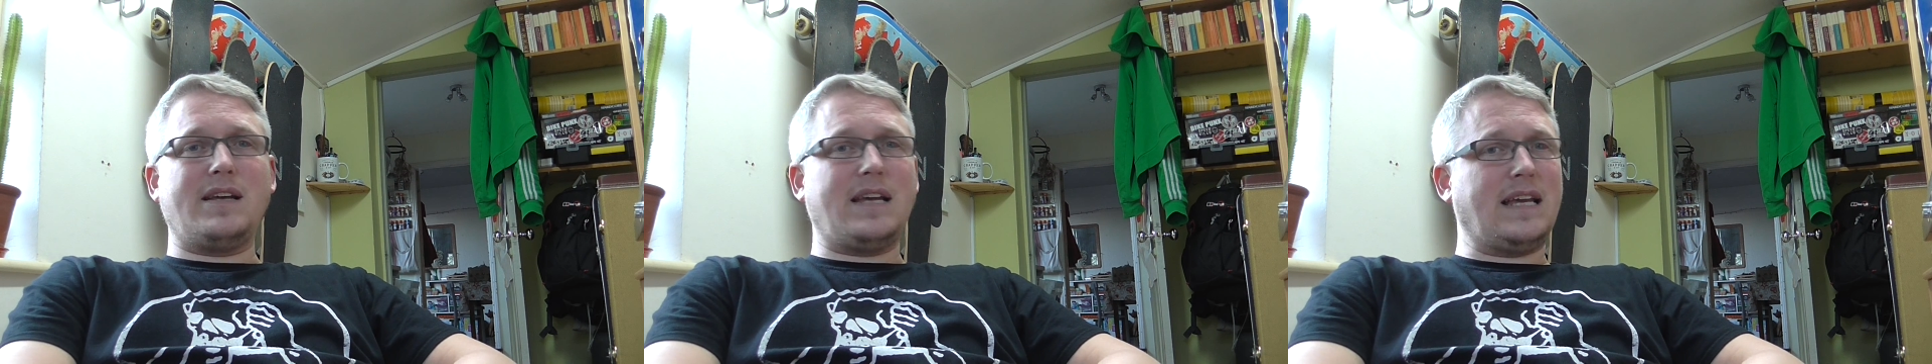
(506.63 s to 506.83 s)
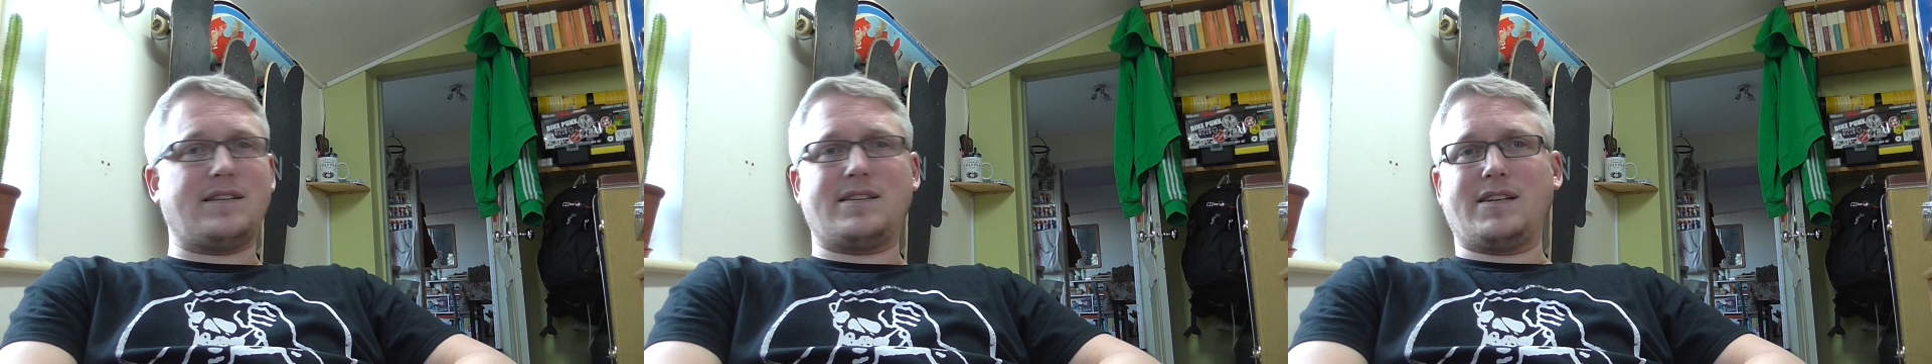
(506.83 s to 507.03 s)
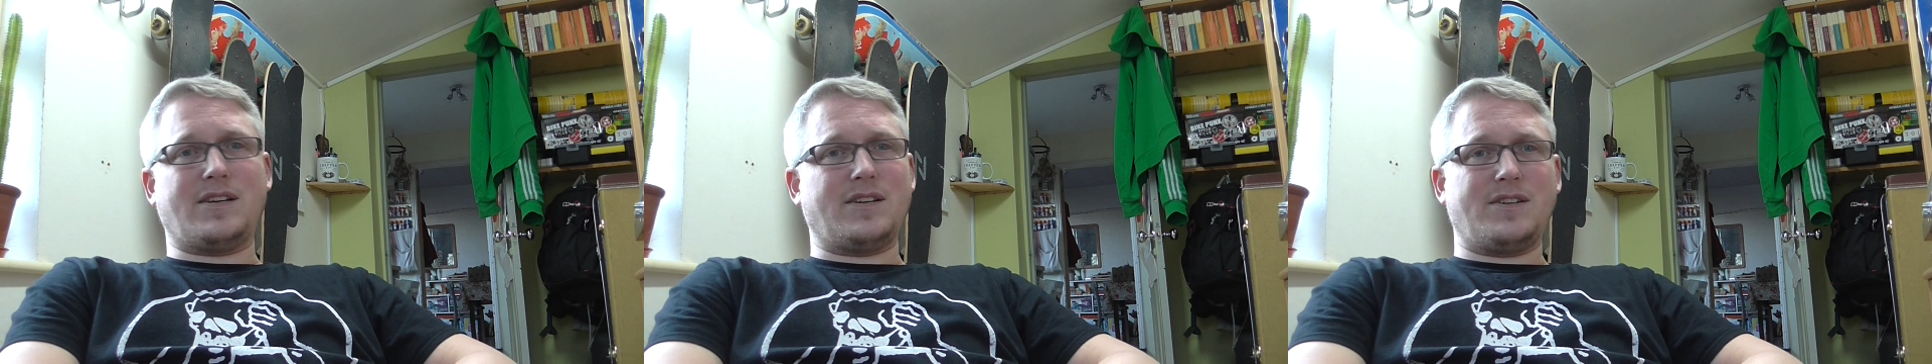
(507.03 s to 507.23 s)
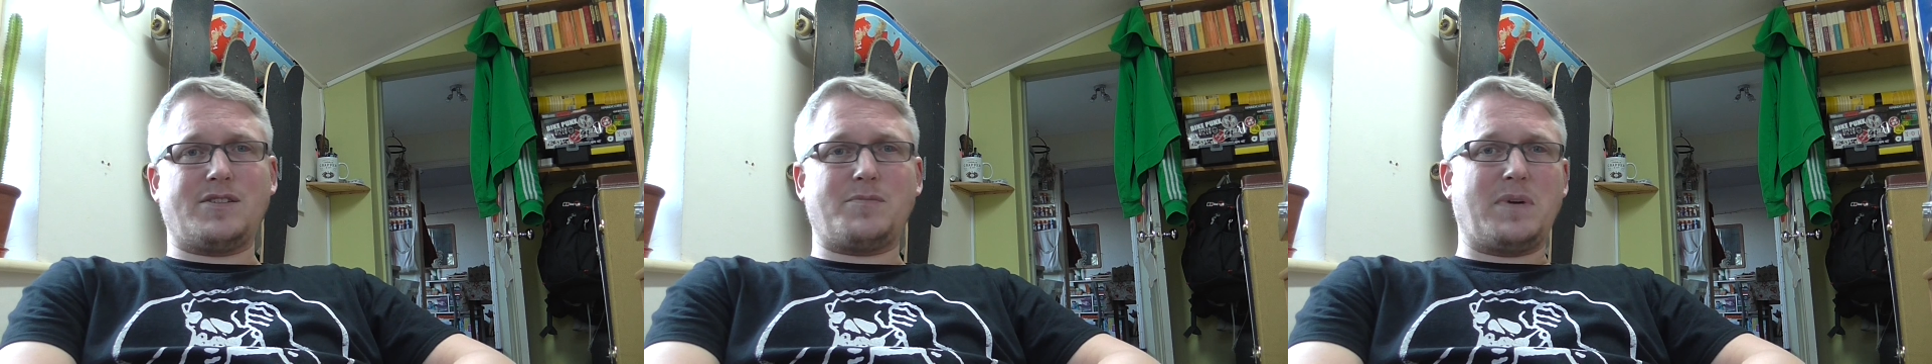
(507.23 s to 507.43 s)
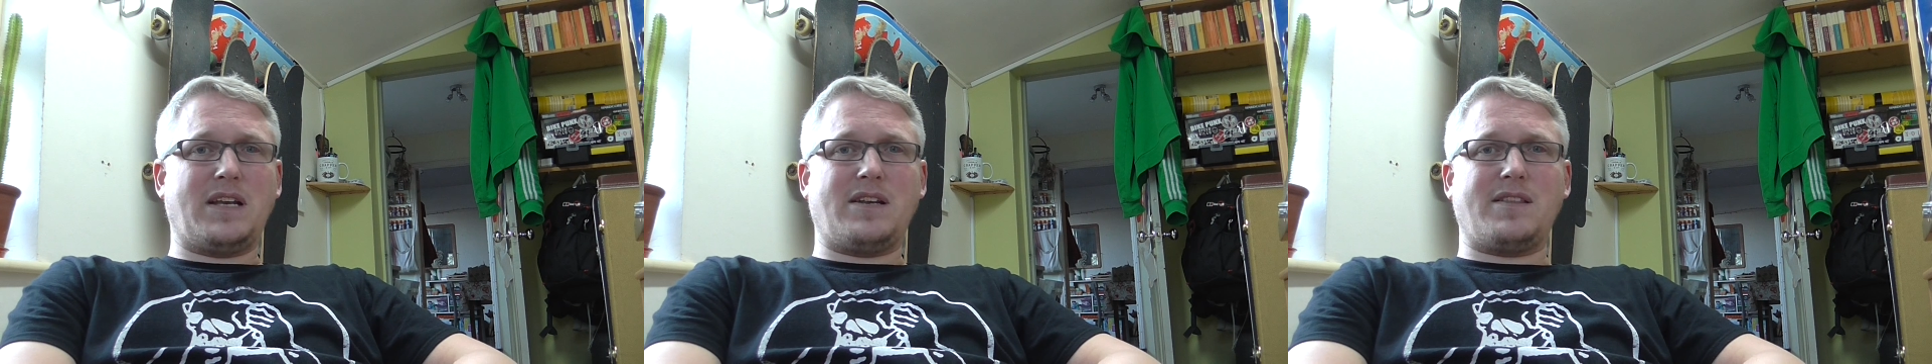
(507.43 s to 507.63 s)
isn't going to
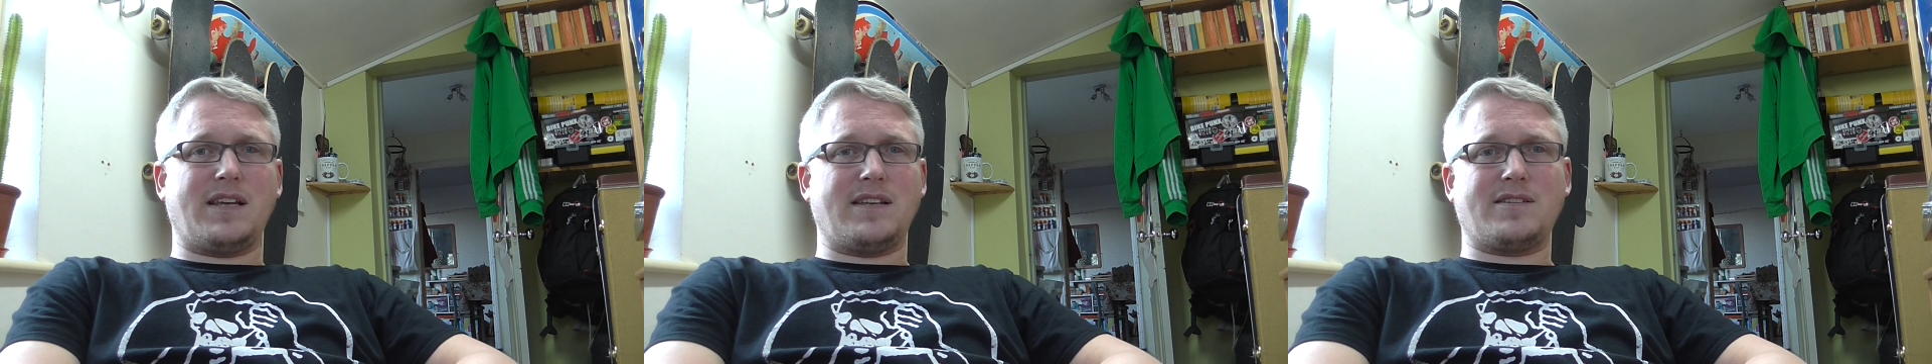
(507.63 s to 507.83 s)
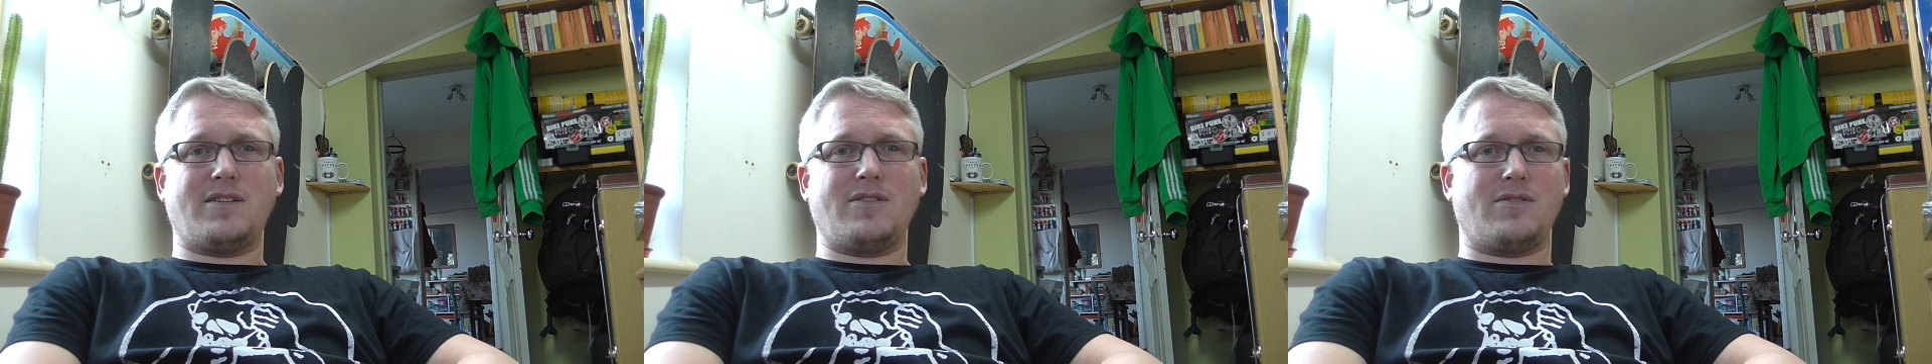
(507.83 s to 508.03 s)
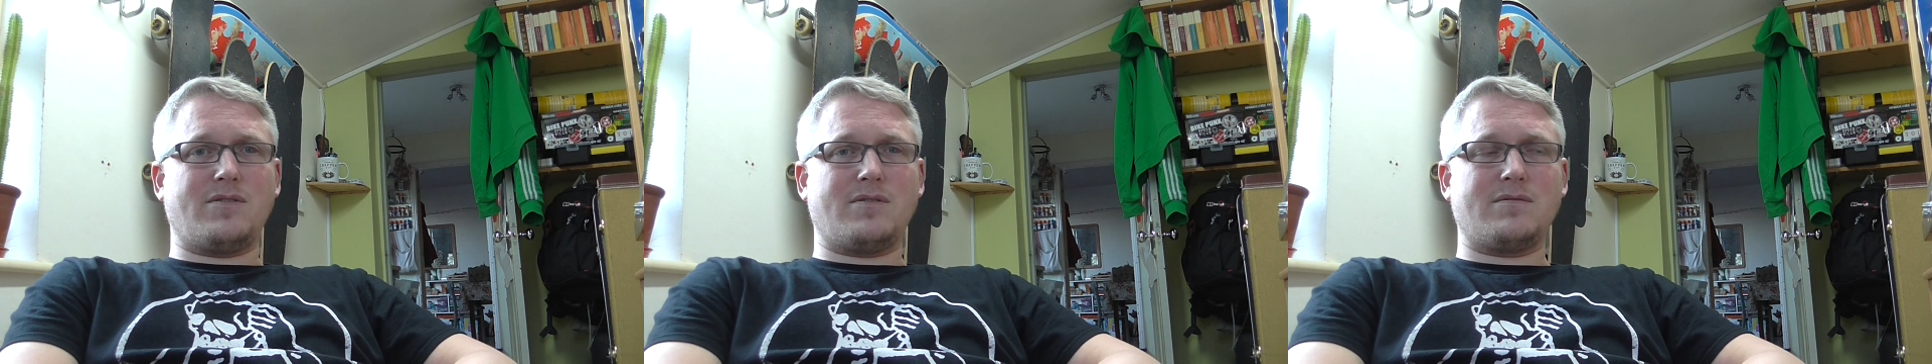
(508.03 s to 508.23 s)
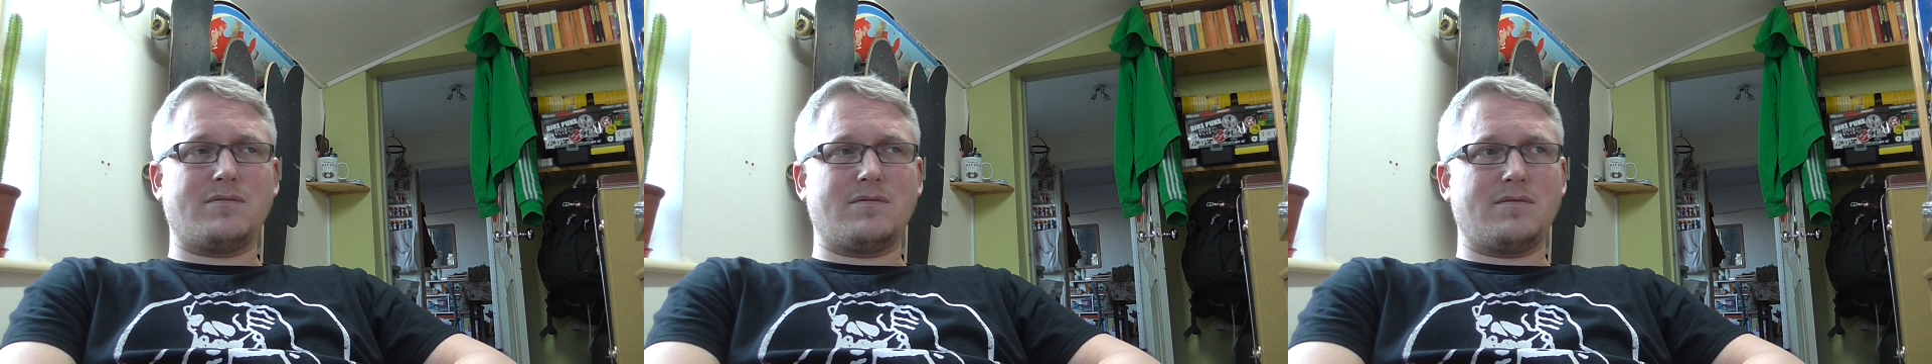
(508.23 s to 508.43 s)
speed things along.